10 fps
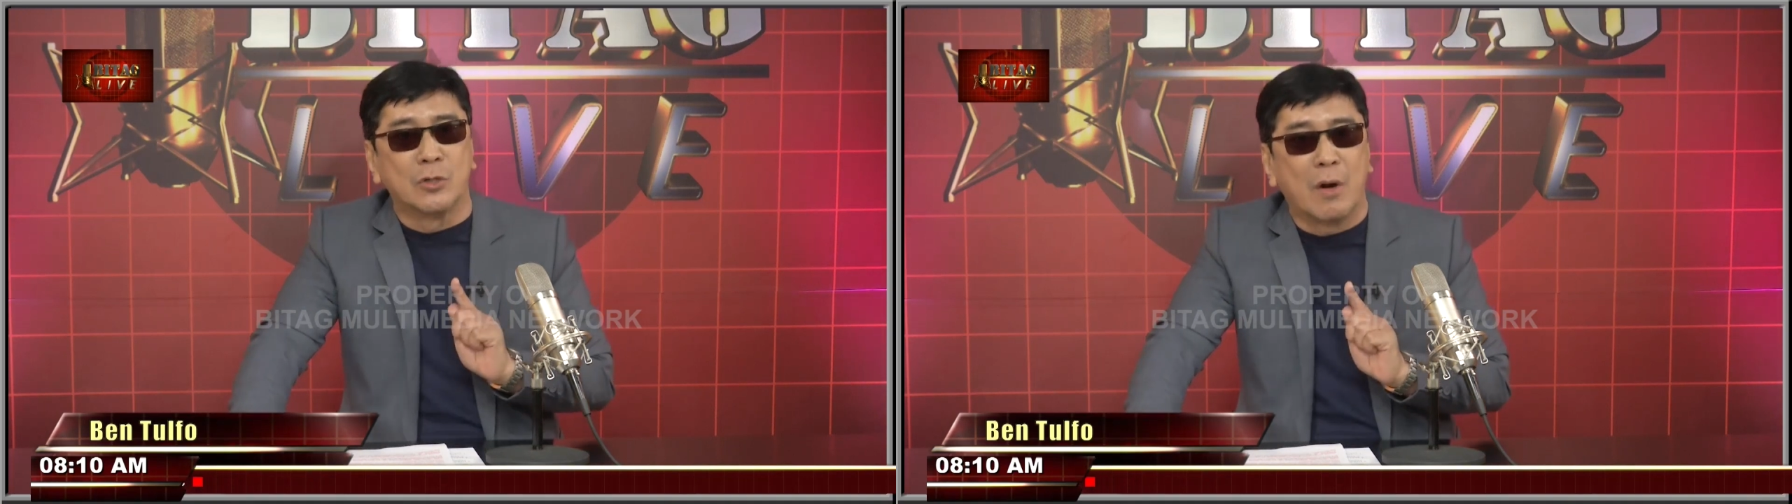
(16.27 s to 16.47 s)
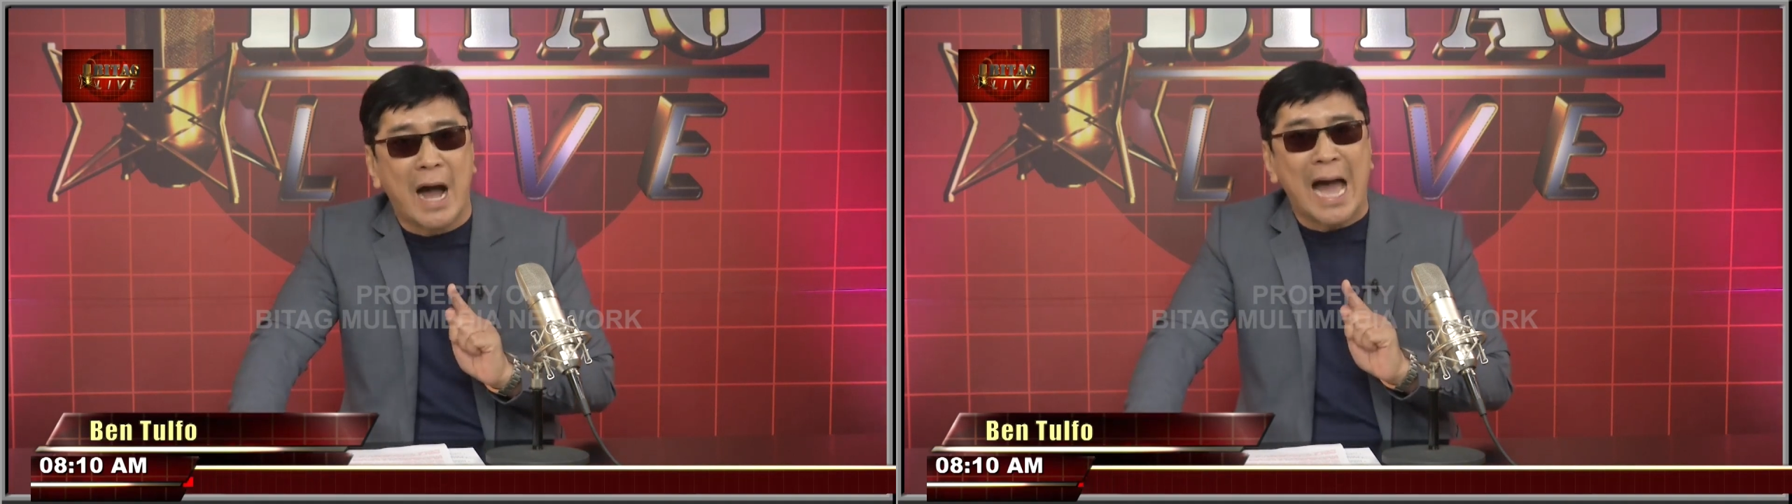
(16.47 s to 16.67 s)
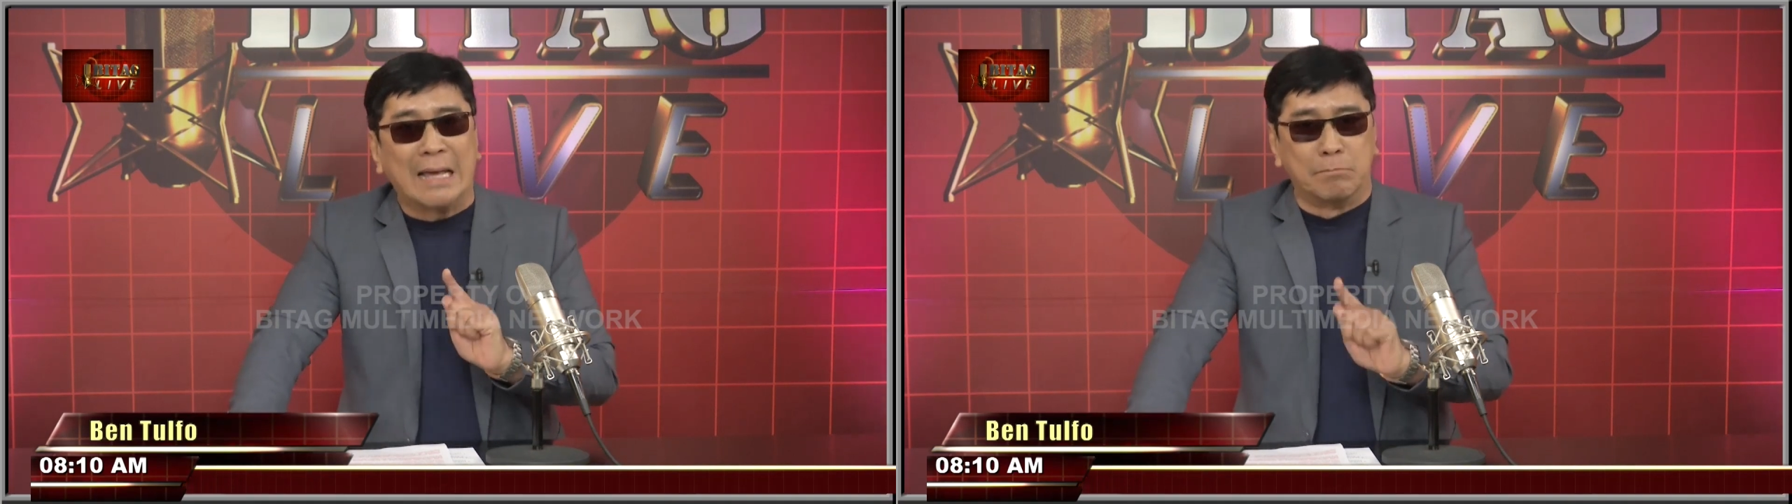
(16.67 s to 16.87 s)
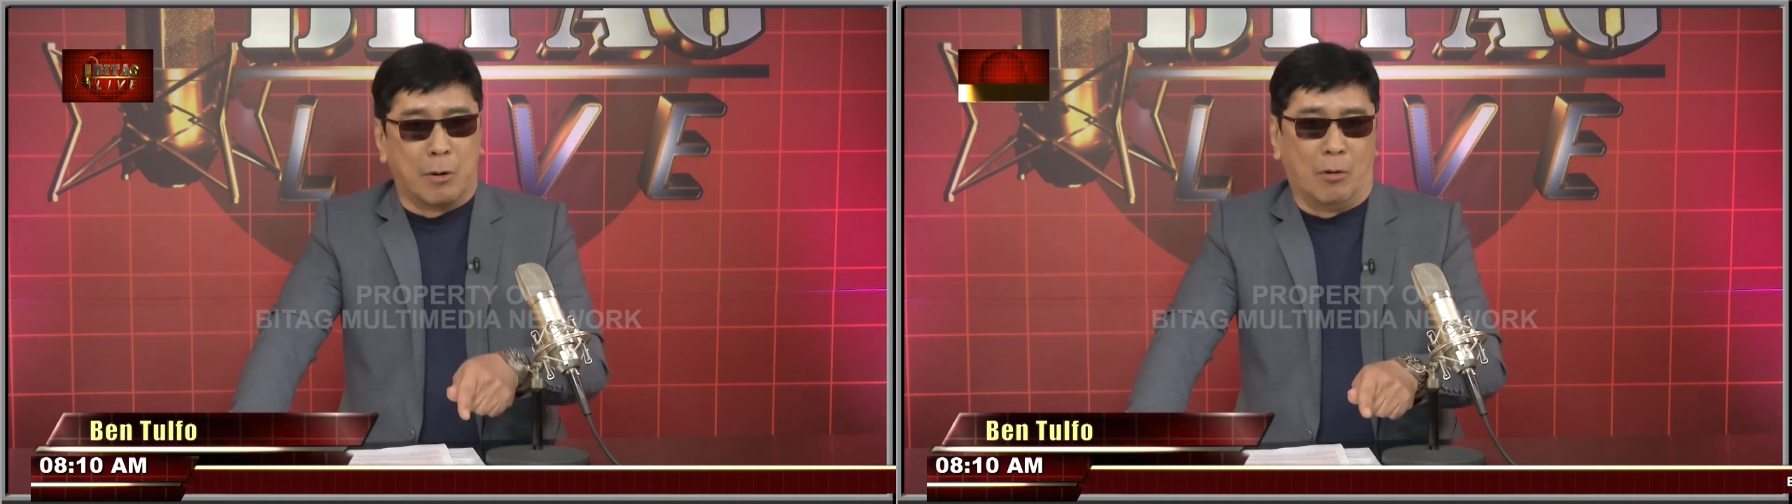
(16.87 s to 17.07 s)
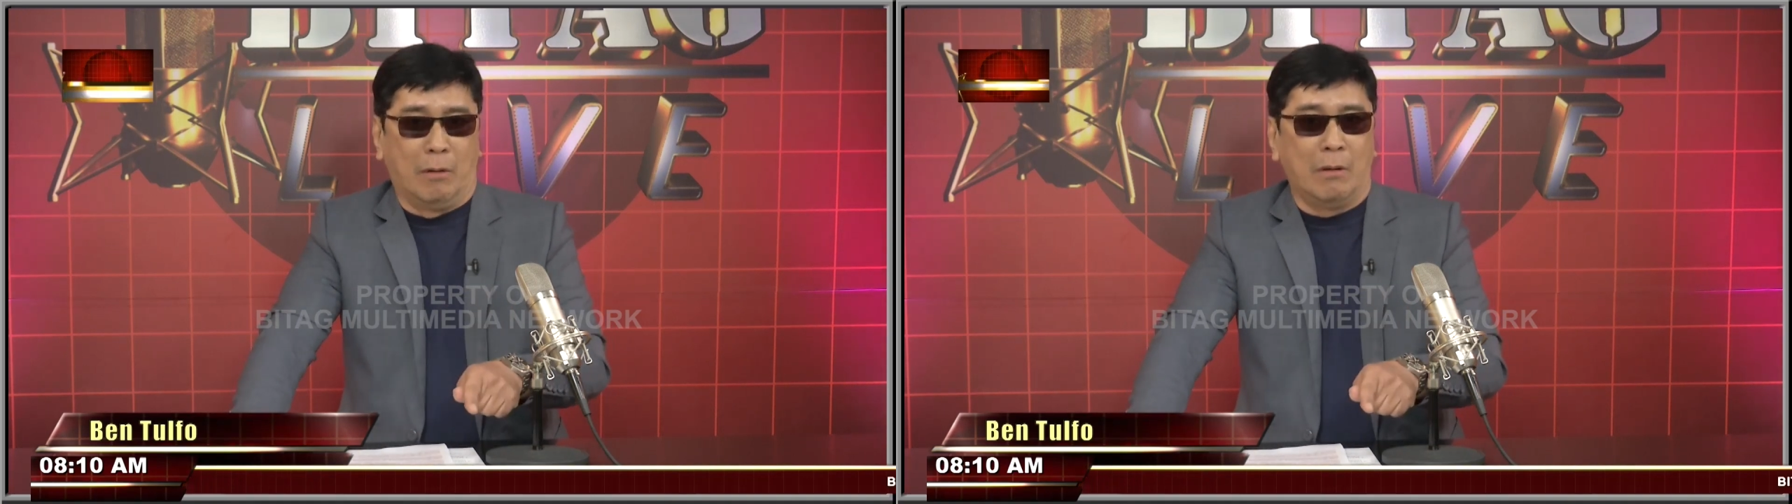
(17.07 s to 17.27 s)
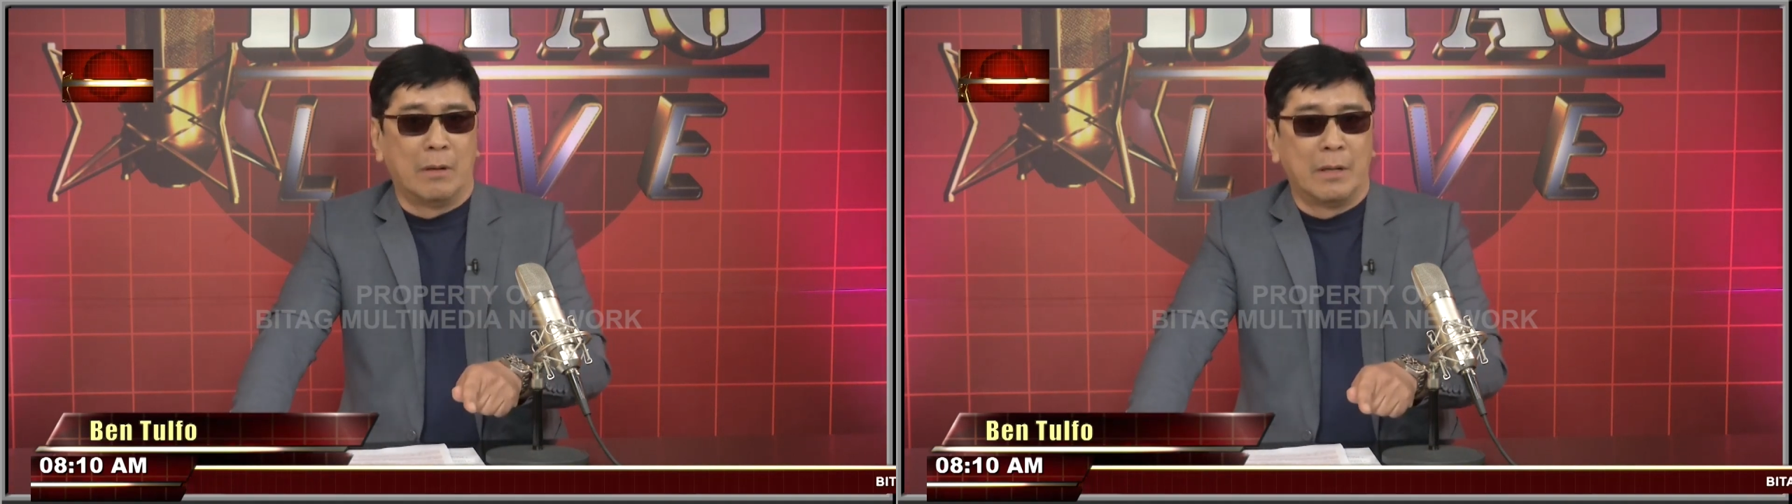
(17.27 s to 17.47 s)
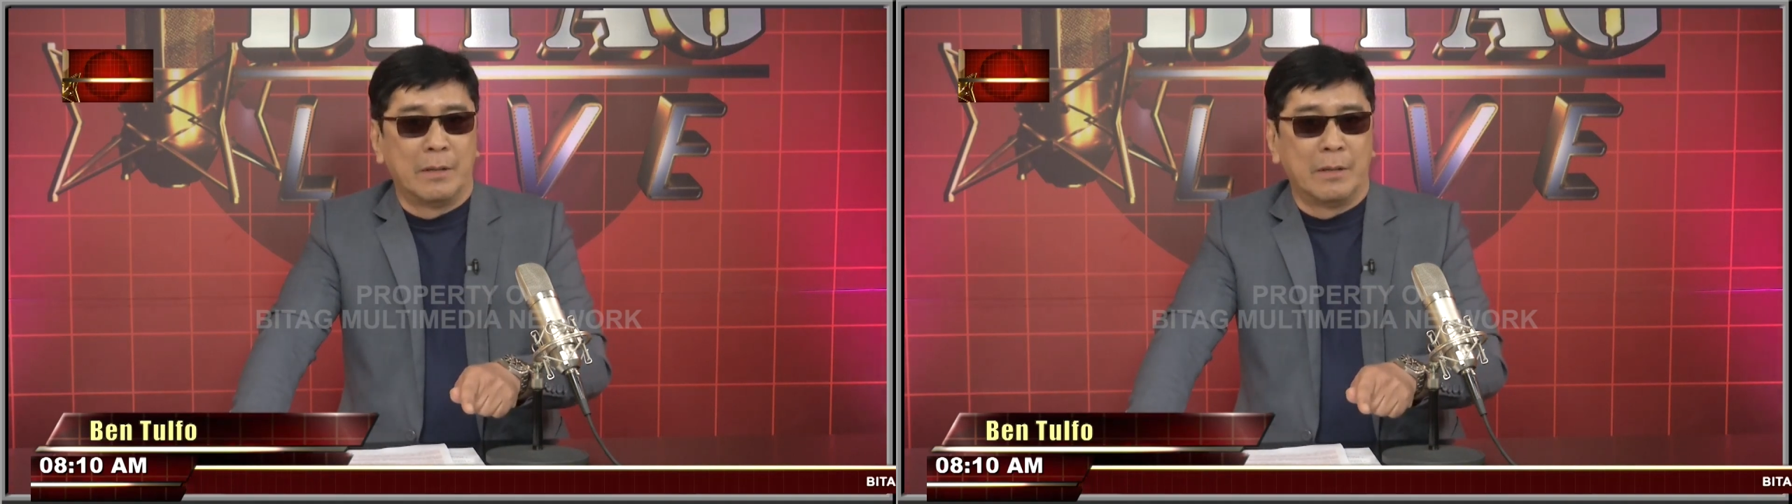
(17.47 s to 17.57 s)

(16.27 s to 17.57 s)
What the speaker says: to eyeball,